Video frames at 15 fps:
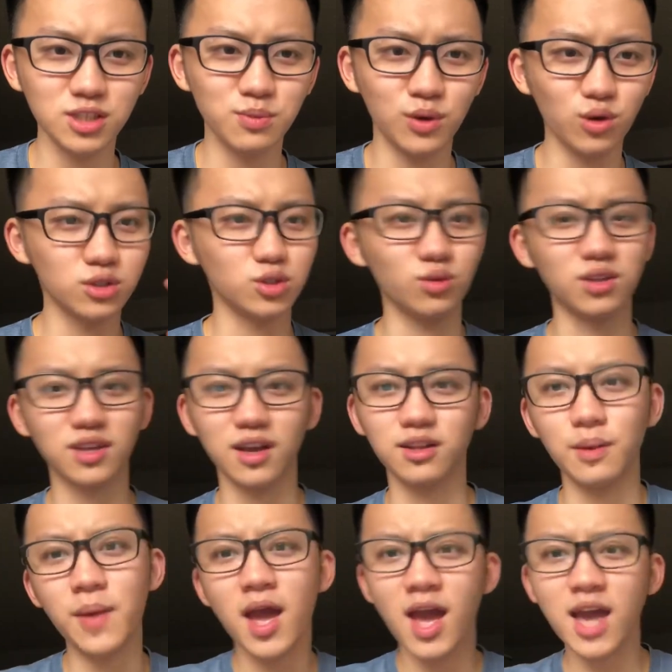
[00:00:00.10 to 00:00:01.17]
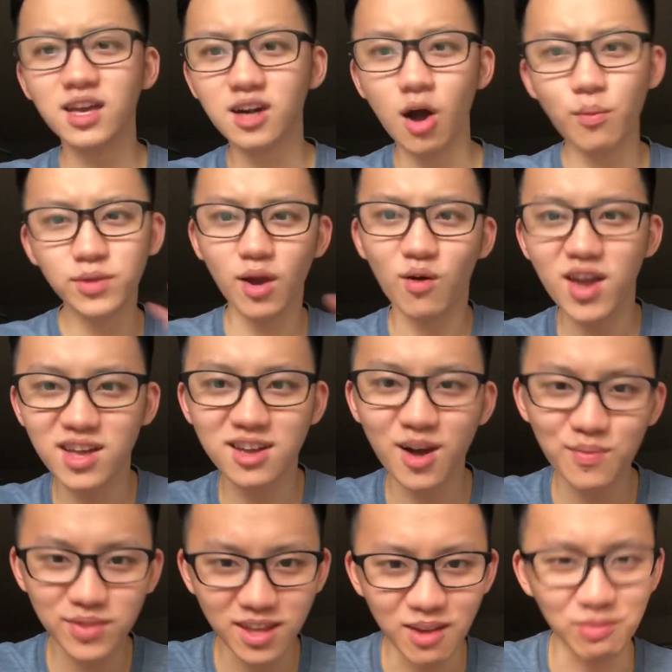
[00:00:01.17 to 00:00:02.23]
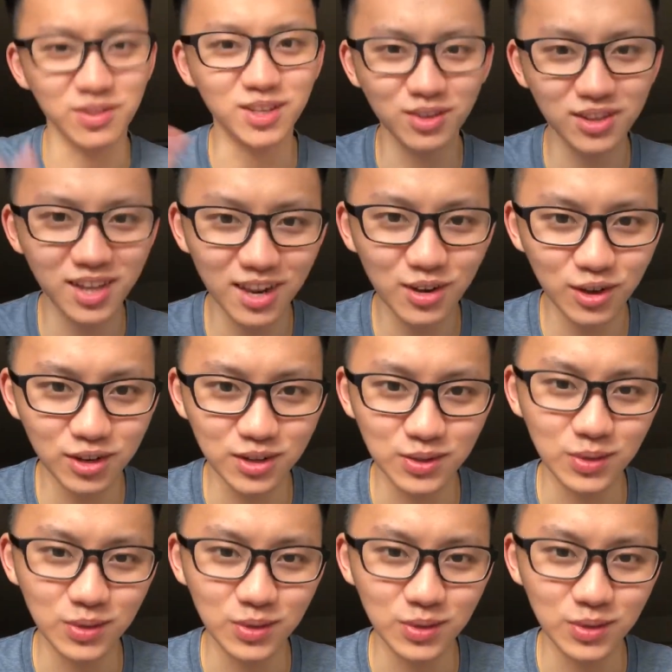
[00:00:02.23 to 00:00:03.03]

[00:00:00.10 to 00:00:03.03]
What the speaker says: because you tell them, hey, calm down, they're not going to do